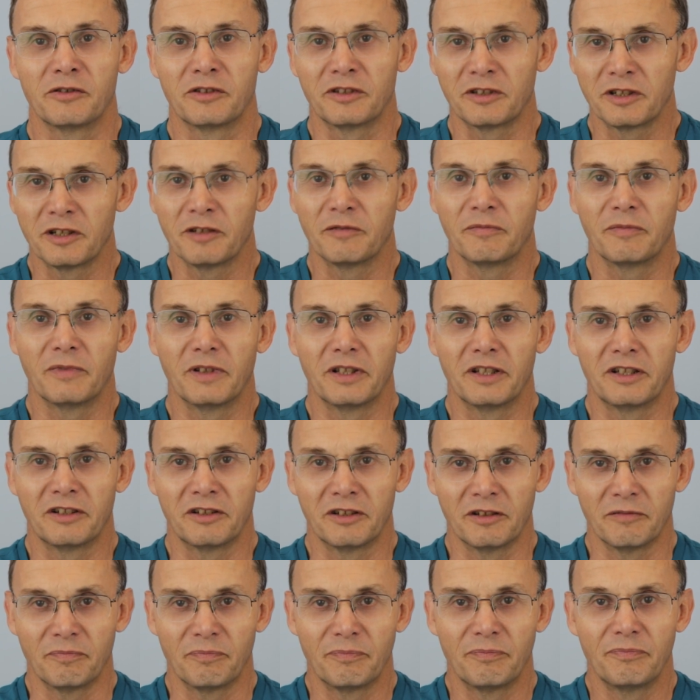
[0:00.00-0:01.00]
There
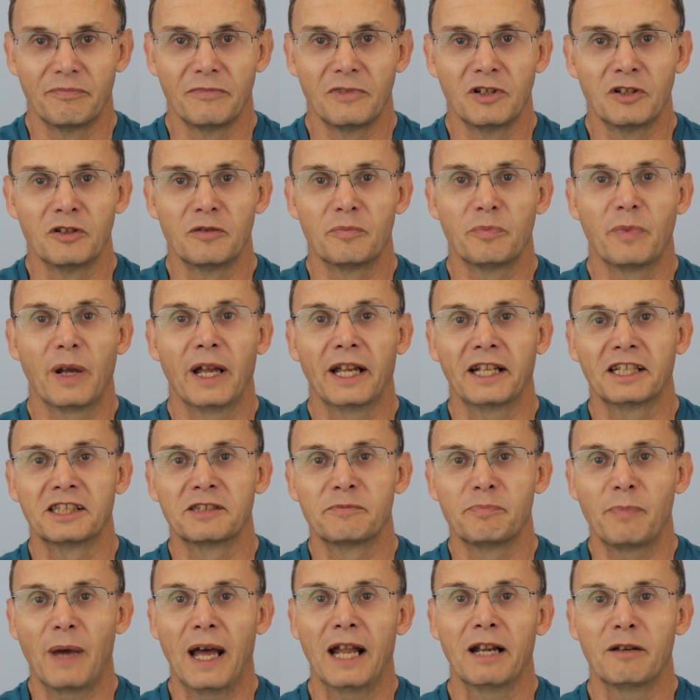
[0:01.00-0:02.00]
are good pegs,
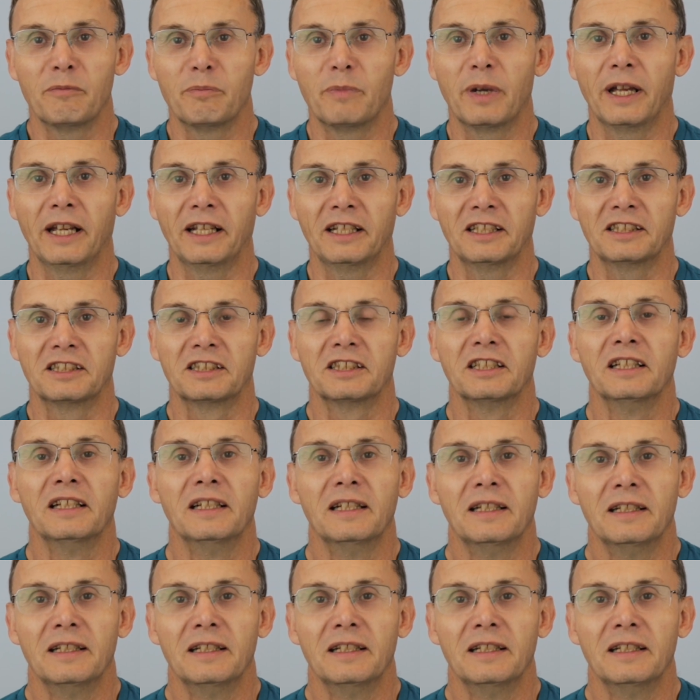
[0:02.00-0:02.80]
bad pegs,